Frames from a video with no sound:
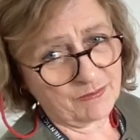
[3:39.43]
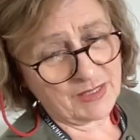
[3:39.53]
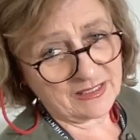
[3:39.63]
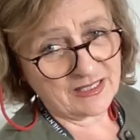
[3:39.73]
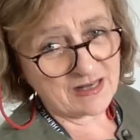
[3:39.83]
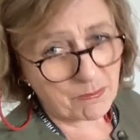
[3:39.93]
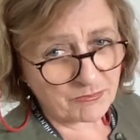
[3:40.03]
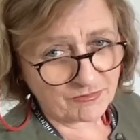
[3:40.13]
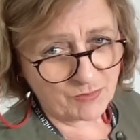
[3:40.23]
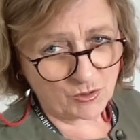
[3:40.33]
mean the
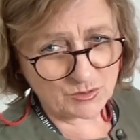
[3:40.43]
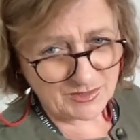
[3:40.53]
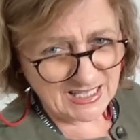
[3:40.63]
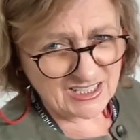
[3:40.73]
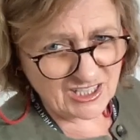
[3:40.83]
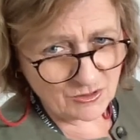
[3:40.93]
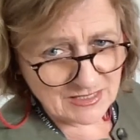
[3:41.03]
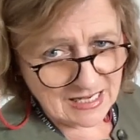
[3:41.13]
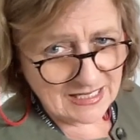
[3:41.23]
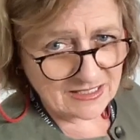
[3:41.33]
number of moles. We'll need to use
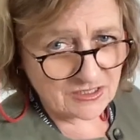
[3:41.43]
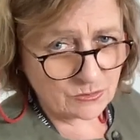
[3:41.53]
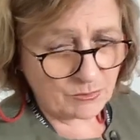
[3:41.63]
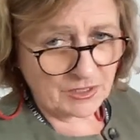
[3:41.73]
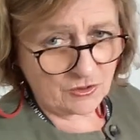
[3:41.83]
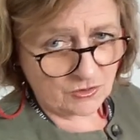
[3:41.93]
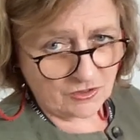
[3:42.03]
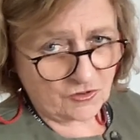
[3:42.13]
that later when we look at